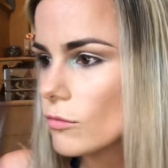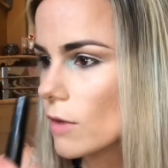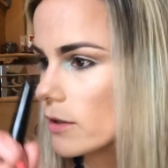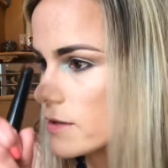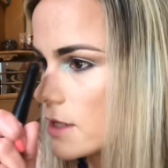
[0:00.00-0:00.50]

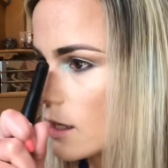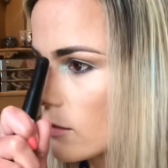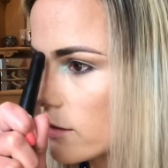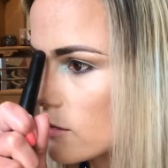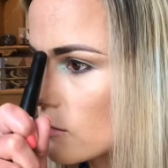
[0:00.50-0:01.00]
See how
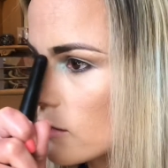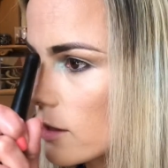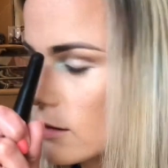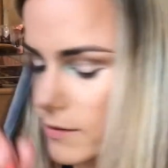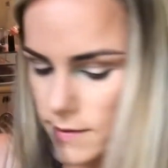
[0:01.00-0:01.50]
this looks like a
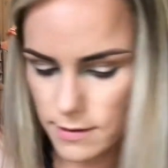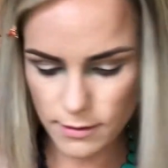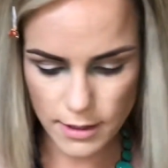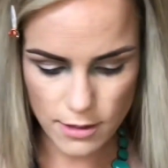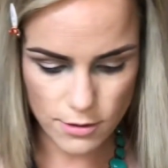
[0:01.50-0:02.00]

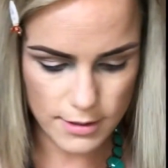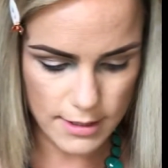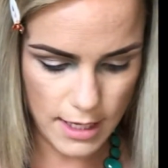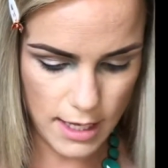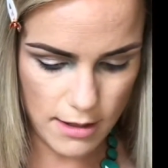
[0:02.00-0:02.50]
letter C
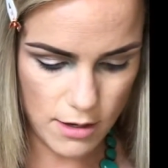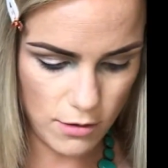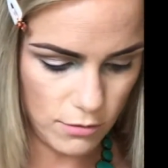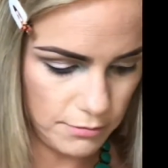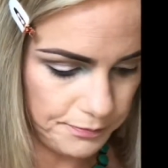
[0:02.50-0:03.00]
though?